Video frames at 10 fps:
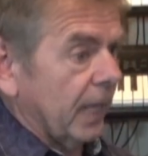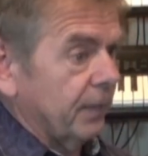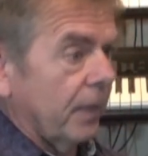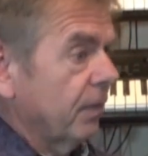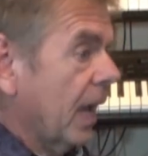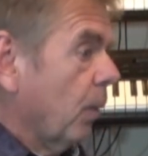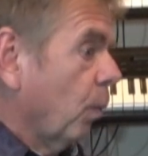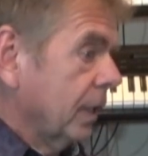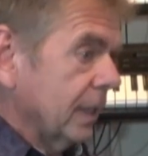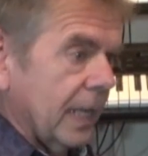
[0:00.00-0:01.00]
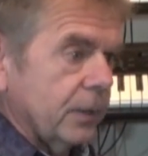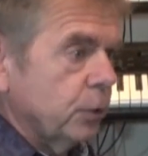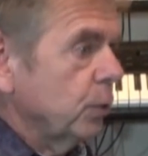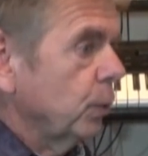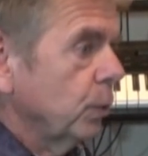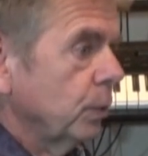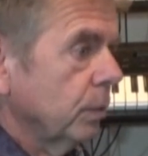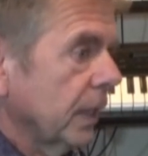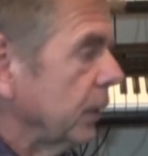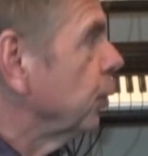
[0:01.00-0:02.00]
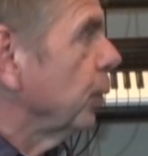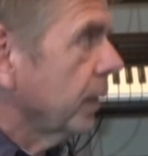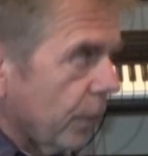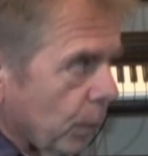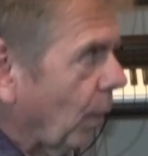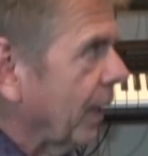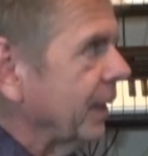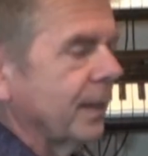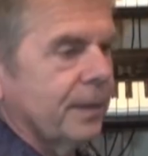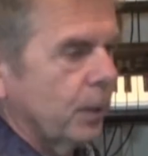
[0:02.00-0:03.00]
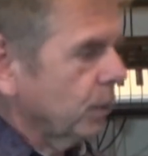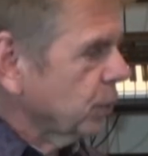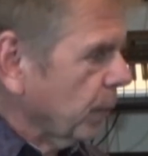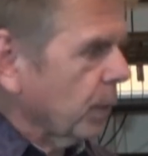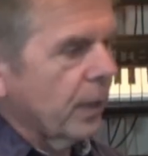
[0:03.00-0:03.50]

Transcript: and then that one led to another one, and so there